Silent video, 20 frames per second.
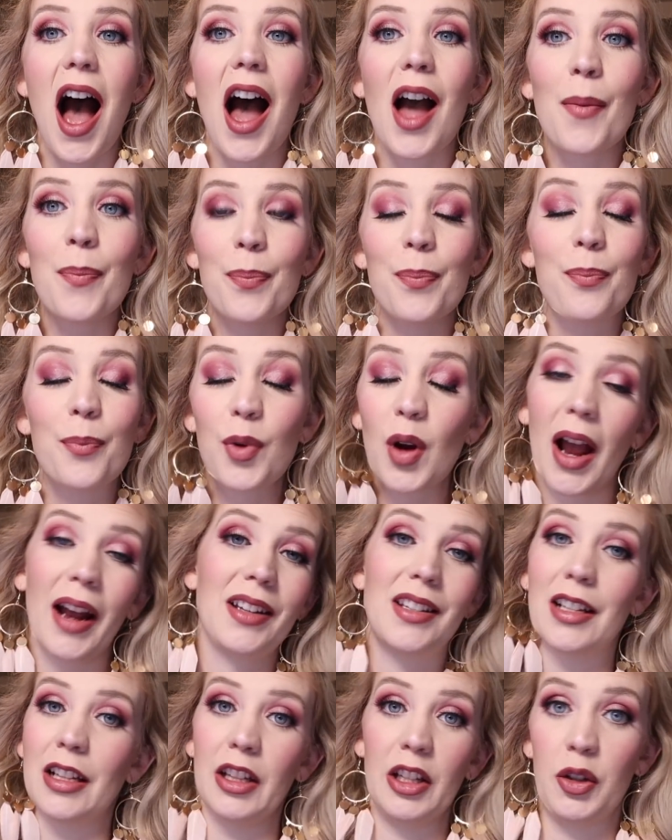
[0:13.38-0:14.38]
I'm
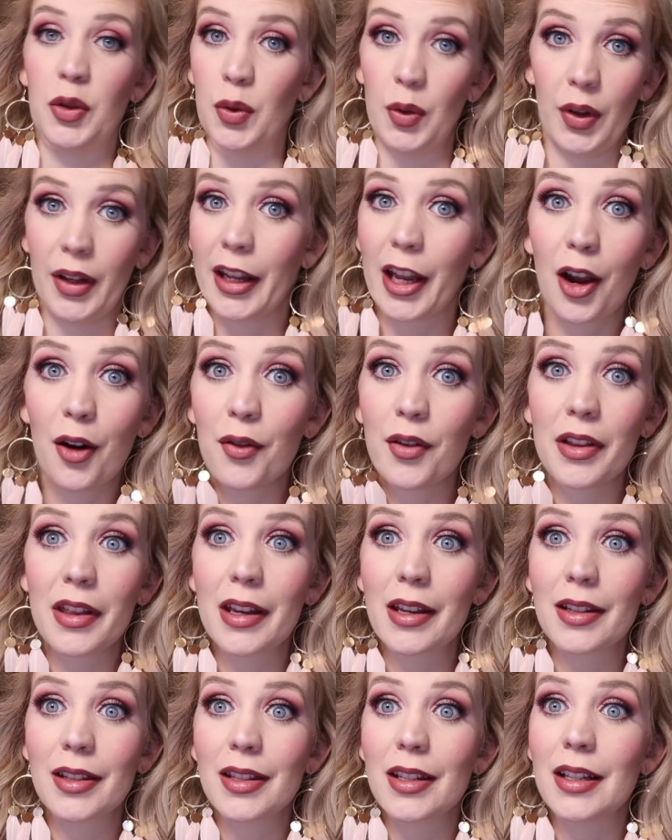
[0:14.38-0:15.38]
practically drooling over
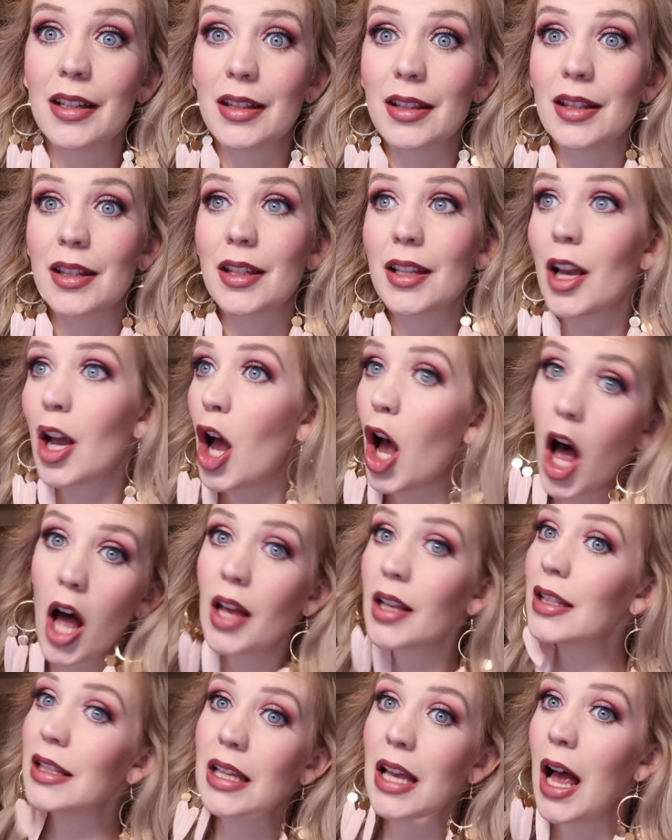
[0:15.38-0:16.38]
this. It's
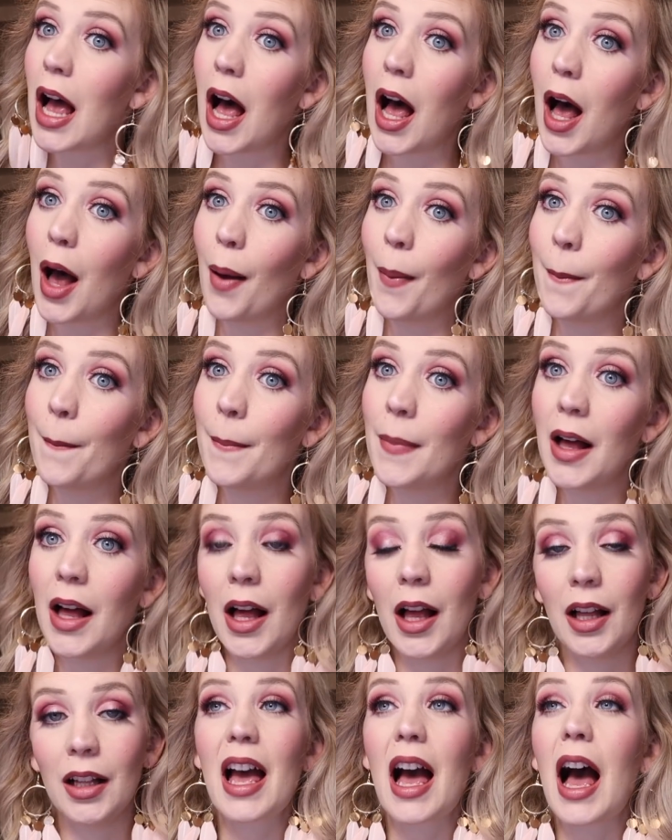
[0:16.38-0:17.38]
awesome.
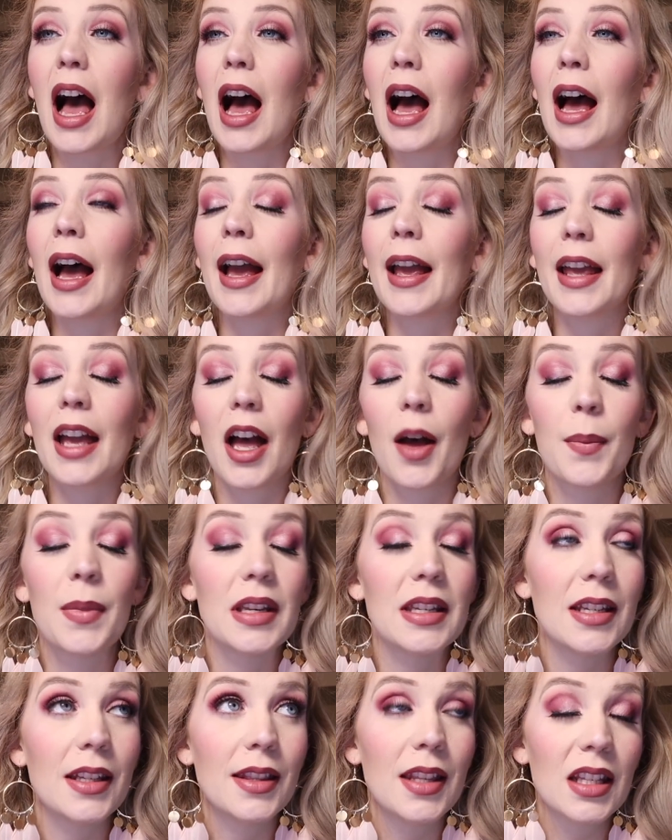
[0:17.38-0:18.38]

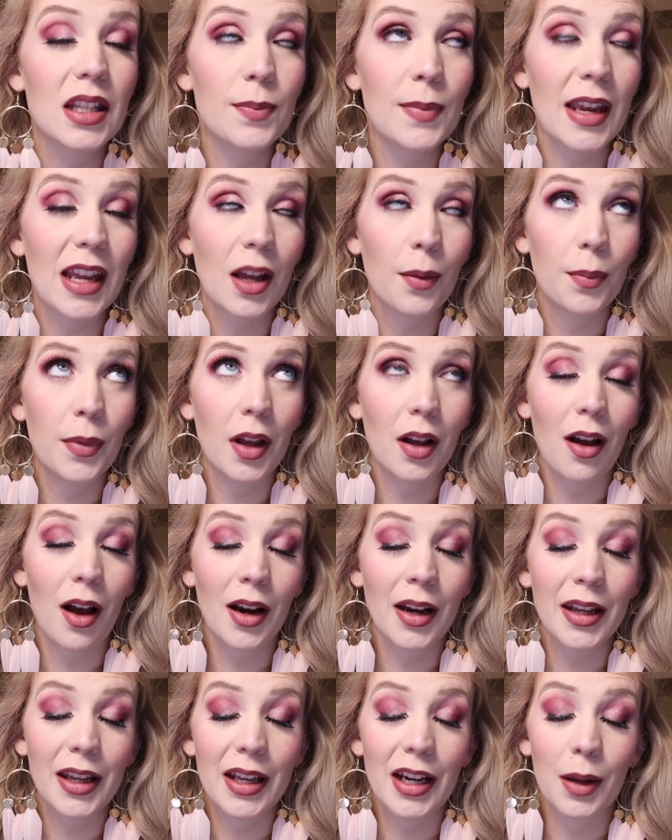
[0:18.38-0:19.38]
I did this makeup look
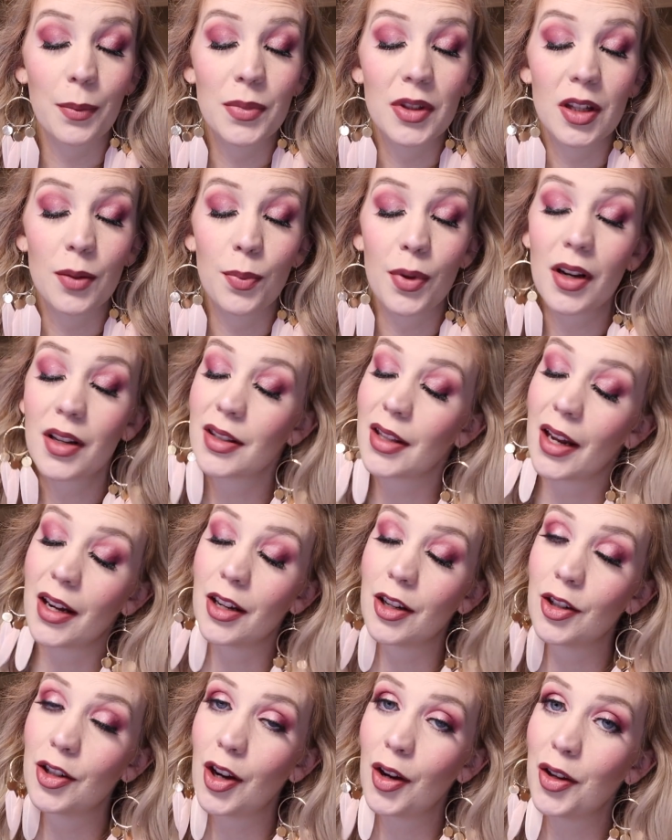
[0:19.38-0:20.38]
on it, and I'm super
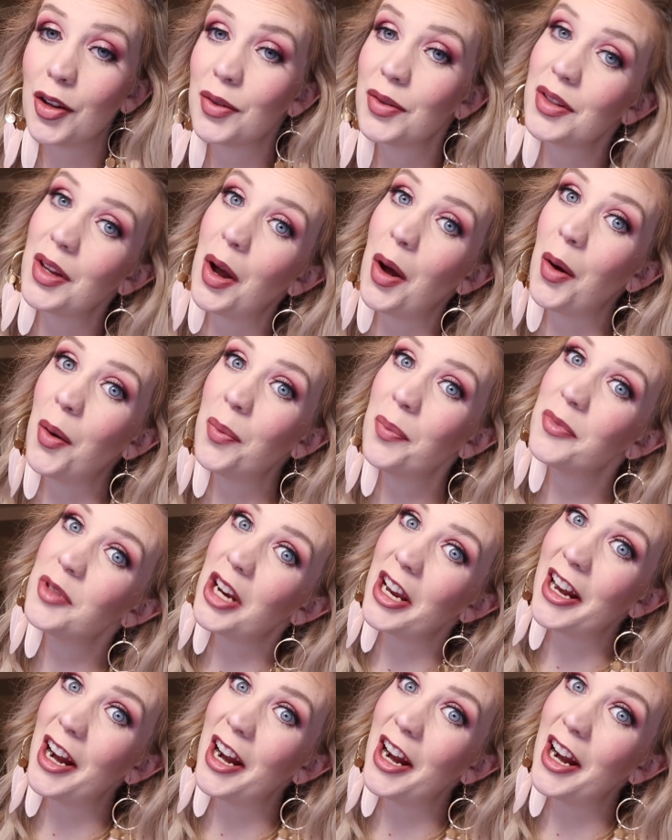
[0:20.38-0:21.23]
excited to show you, so check